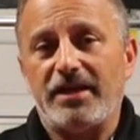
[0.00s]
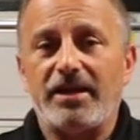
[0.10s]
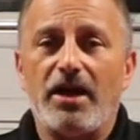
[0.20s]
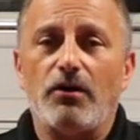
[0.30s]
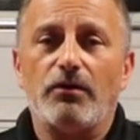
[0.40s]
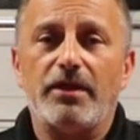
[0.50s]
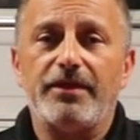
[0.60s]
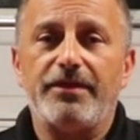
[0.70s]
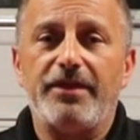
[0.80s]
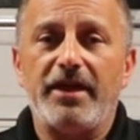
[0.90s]
Now,
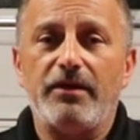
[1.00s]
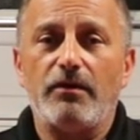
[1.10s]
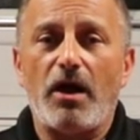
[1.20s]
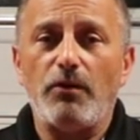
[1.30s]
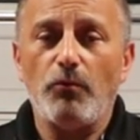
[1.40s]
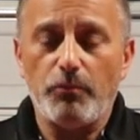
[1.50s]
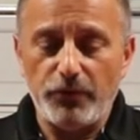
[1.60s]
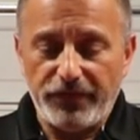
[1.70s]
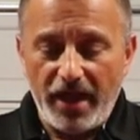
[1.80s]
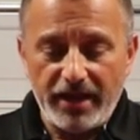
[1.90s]
they, I will
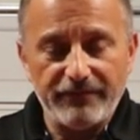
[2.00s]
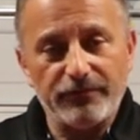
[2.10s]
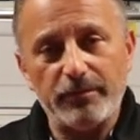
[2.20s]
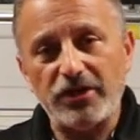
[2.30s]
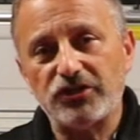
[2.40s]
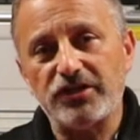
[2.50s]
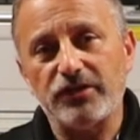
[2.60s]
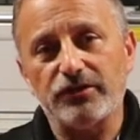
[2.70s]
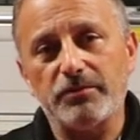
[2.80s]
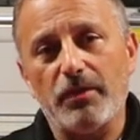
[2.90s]
put that information
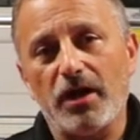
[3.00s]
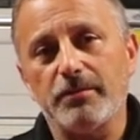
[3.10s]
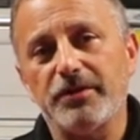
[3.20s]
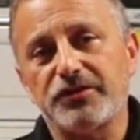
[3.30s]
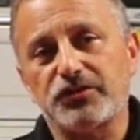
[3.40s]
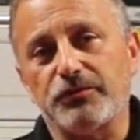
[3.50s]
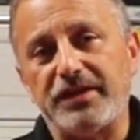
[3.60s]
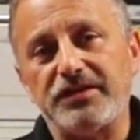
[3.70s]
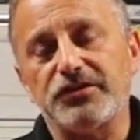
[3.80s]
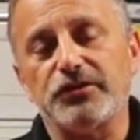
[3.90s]
here at the bottom of the
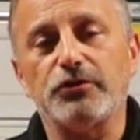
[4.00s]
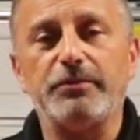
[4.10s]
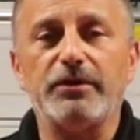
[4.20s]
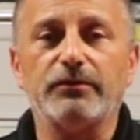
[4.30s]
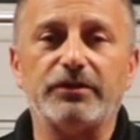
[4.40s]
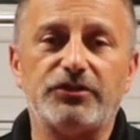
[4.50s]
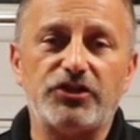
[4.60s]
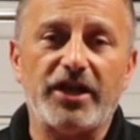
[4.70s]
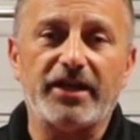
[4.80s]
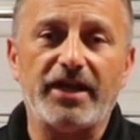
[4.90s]
screen so you'll be able to
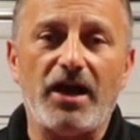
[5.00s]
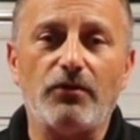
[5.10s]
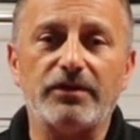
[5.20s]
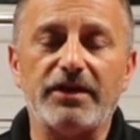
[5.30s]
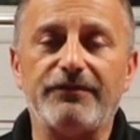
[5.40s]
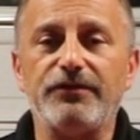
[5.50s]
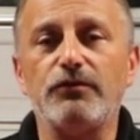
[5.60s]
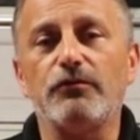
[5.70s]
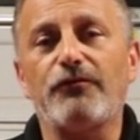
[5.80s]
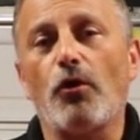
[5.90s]
check it out. If
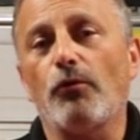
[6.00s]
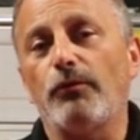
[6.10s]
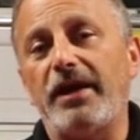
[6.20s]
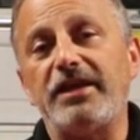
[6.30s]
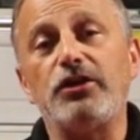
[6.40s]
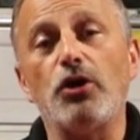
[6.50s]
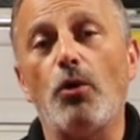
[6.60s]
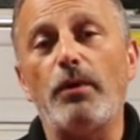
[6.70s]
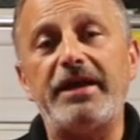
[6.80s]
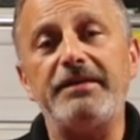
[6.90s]
you have already
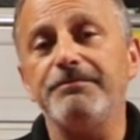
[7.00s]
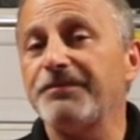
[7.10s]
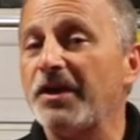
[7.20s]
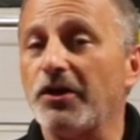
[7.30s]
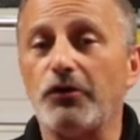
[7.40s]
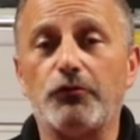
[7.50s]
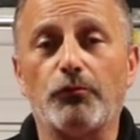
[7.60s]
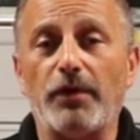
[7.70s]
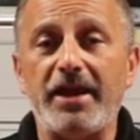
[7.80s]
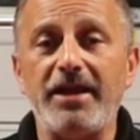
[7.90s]
going,
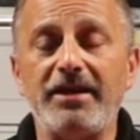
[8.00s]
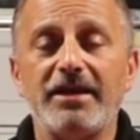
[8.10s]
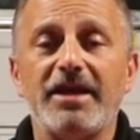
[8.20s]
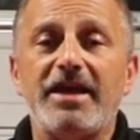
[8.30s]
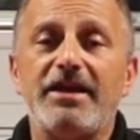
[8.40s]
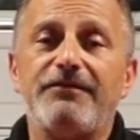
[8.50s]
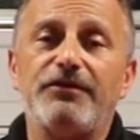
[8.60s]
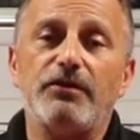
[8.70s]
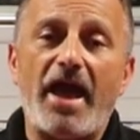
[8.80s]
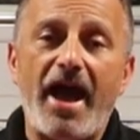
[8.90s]
great. If
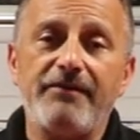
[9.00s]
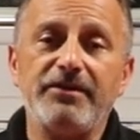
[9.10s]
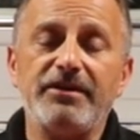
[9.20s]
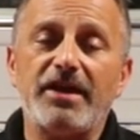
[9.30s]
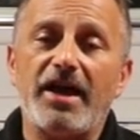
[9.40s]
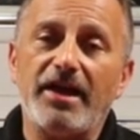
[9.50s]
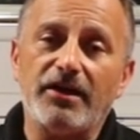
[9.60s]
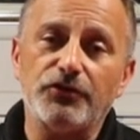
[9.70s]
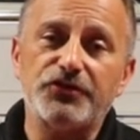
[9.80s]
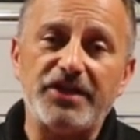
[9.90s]
you haven't, I
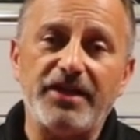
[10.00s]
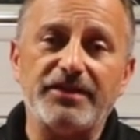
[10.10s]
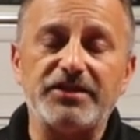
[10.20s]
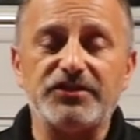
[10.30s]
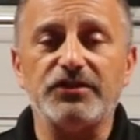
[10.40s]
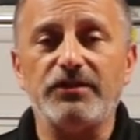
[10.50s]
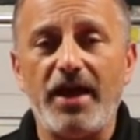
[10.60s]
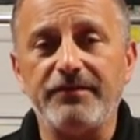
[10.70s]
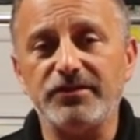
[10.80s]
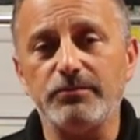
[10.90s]
understand they still
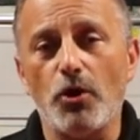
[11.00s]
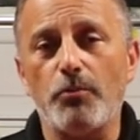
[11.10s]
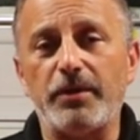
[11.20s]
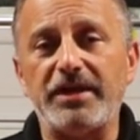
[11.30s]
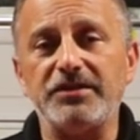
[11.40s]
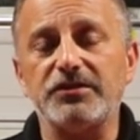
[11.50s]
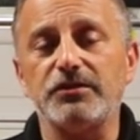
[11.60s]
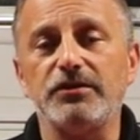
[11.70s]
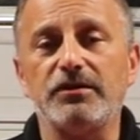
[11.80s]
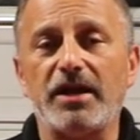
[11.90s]
have some openings,
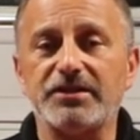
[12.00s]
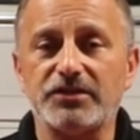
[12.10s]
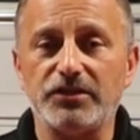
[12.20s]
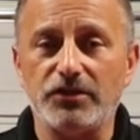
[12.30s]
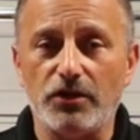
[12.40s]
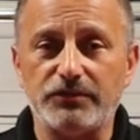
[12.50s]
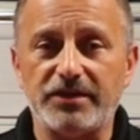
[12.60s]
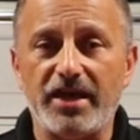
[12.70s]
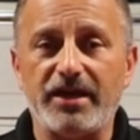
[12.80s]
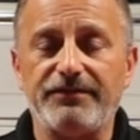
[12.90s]
so you guys could go
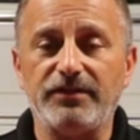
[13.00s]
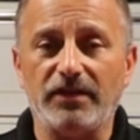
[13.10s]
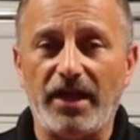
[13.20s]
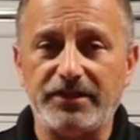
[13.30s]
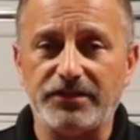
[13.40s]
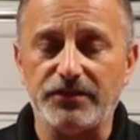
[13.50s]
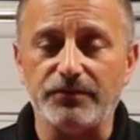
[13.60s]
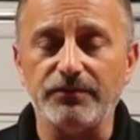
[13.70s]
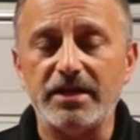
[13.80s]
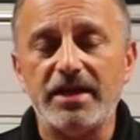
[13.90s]
to that if you'd like
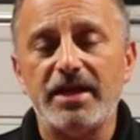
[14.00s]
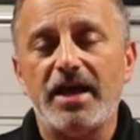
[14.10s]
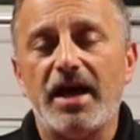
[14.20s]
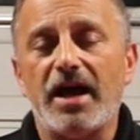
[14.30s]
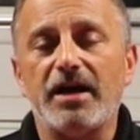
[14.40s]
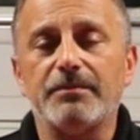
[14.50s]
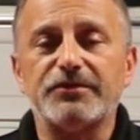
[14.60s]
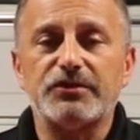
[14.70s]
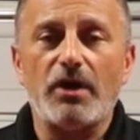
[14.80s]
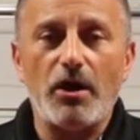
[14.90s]
to. Um,
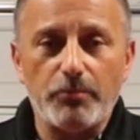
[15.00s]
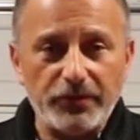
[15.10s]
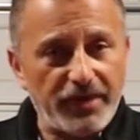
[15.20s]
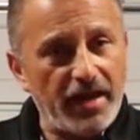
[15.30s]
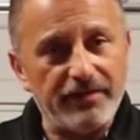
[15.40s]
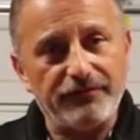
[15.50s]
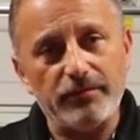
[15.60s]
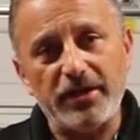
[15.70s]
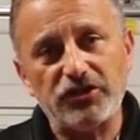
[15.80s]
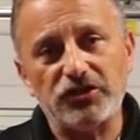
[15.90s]
so I'll put that
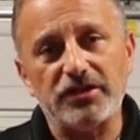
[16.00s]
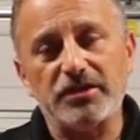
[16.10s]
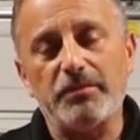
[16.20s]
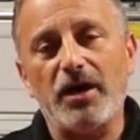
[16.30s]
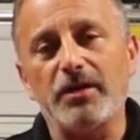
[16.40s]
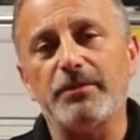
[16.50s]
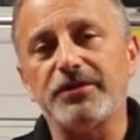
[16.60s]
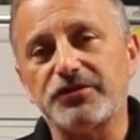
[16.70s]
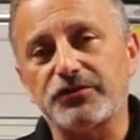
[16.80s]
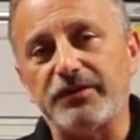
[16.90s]
information at the bottom of
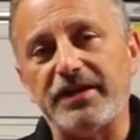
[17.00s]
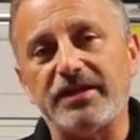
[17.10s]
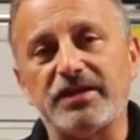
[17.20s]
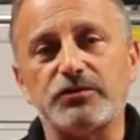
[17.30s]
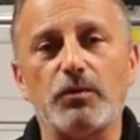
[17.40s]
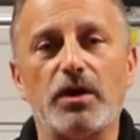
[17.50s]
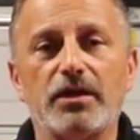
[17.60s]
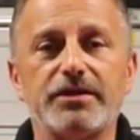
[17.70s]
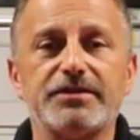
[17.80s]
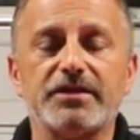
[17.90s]
the screen as
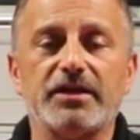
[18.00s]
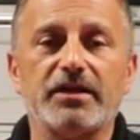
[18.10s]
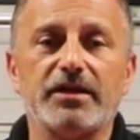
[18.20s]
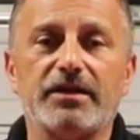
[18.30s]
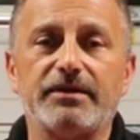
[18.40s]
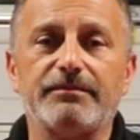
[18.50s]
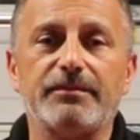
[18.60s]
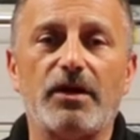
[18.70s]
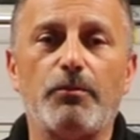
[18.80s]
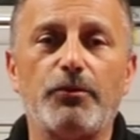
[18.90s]
well as uh,
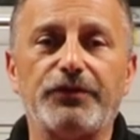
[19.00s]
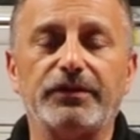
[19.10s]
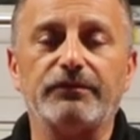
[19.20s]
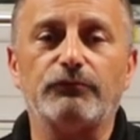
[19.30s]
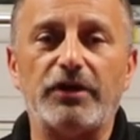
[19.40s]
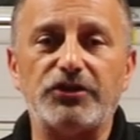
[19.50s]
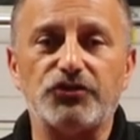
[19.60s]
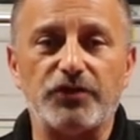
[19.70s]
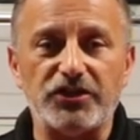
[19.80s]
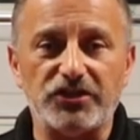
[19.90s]
um, I'll put the
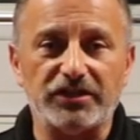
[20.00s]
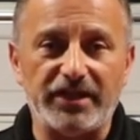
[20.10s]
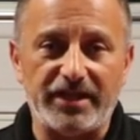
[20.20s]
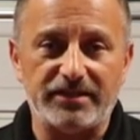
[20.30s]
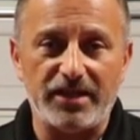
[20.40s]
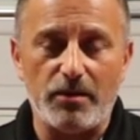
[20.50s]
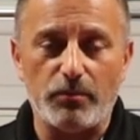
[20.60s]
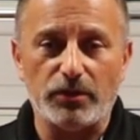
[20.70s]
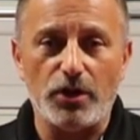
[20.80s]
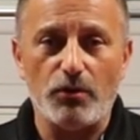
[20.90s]
registration link down
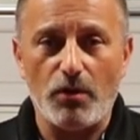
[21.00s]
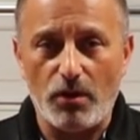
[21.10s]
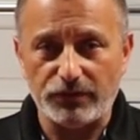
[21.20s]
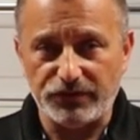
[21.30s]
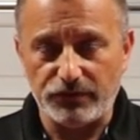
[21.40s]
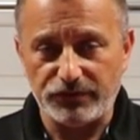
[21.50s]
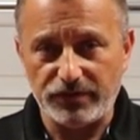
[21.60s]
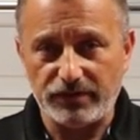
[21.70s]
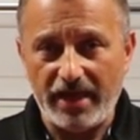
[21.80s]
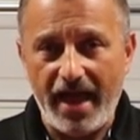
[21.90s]
below also
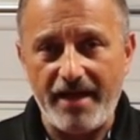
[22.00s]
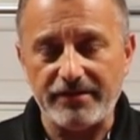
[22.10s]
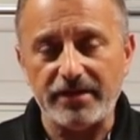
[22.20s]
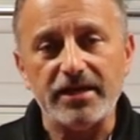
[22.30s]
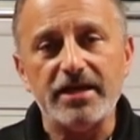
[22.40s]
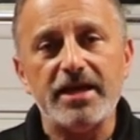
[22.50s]
so you'll have it.